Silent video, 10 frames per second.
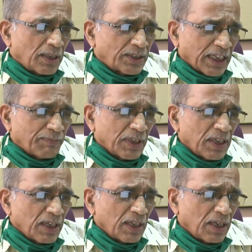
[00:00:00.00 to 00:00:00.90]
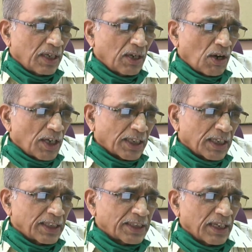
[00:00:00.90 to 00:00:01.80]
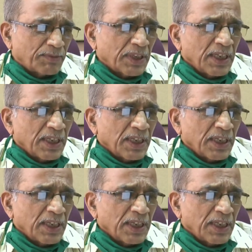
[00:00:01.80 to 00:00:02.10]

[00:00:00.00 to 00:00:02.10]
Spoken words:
shift, auditory shift,